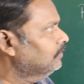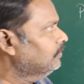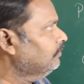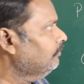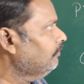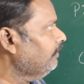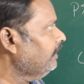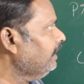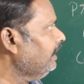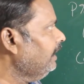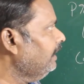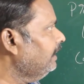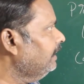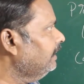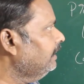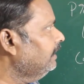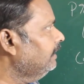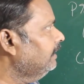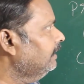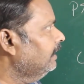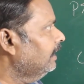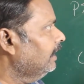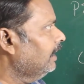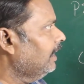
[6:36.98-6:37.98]
So
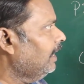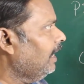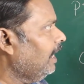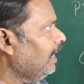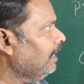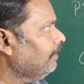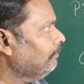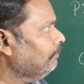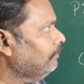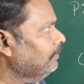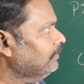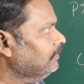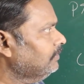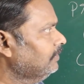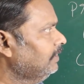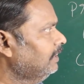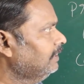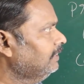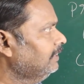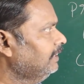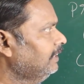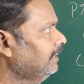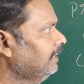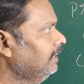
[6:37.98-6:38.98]
finally,
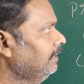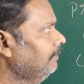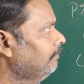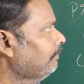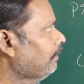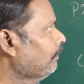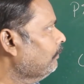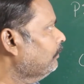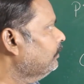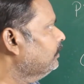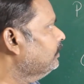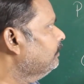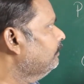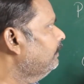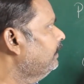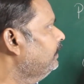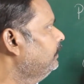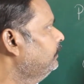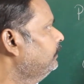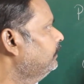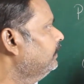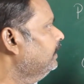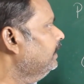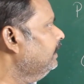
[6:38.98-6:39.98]
corpuscular theory proposed
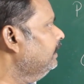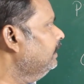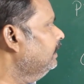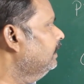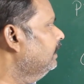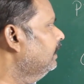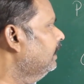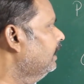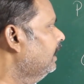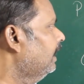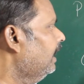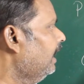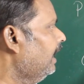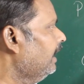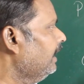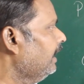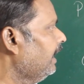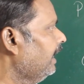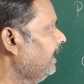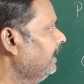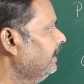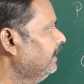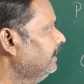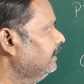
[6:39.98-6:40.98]
by Newton
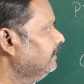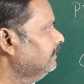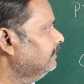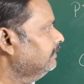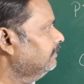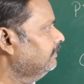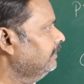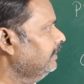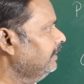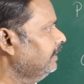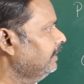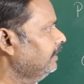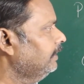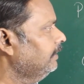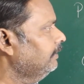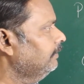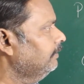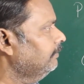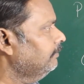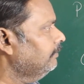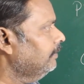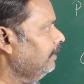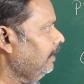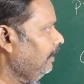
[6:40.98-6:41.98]
and Huygens
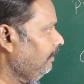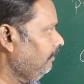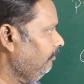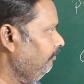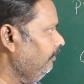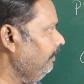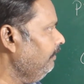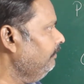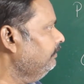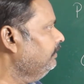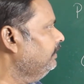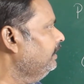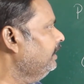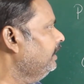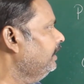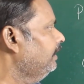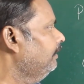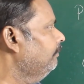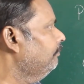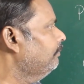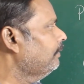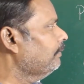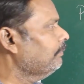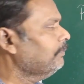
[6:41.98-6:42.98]
theory, wave
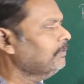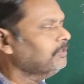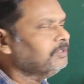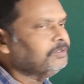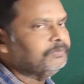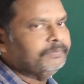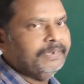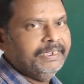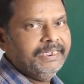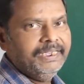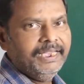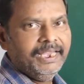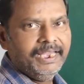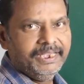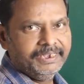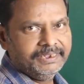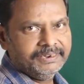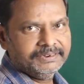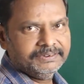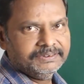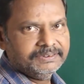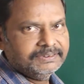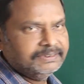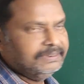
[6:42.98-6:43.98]
theory proposed by
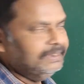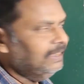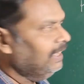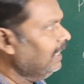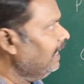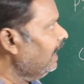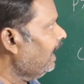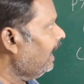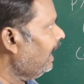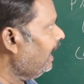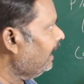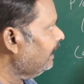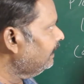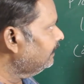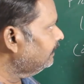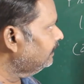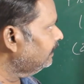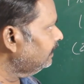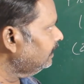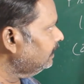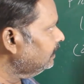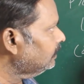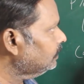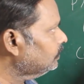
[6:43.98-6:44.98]
Huygens.
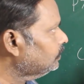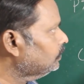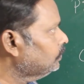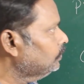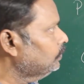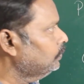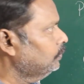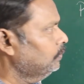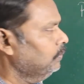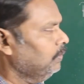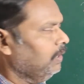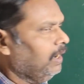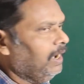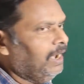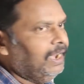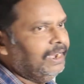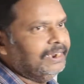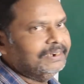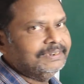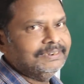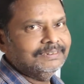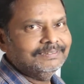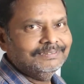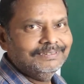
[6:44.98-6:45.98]
And these two
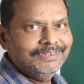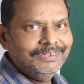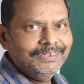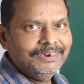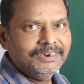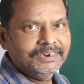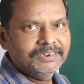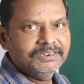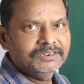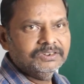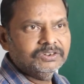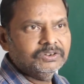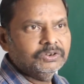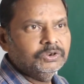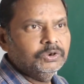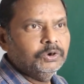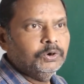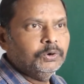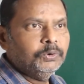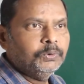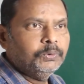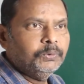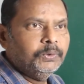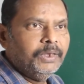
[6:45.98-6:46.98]
are the theories
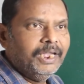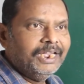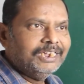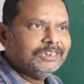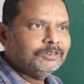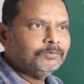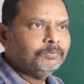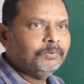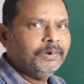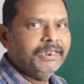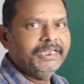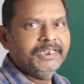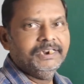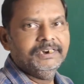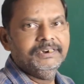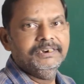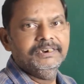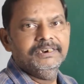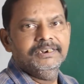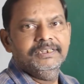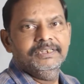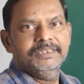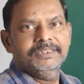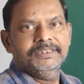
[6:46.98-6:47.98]
to
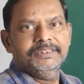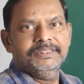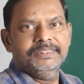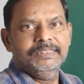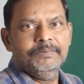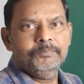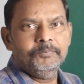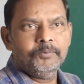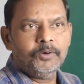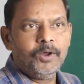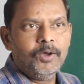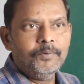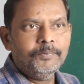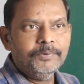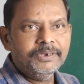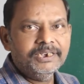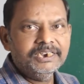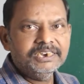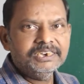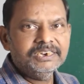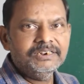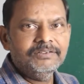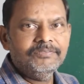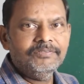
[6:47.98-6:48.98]
explain the
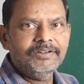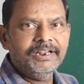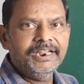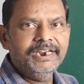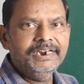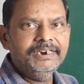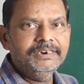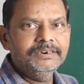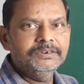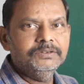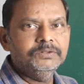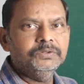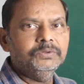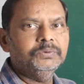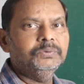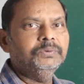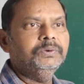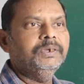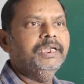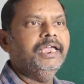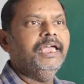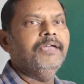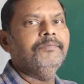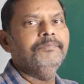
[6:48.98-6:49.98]
propagation of light
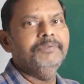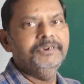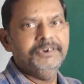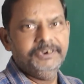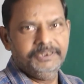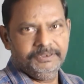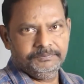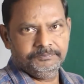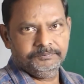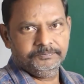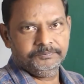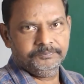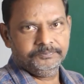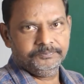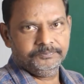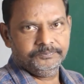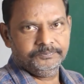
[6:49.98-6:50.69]
through a medium.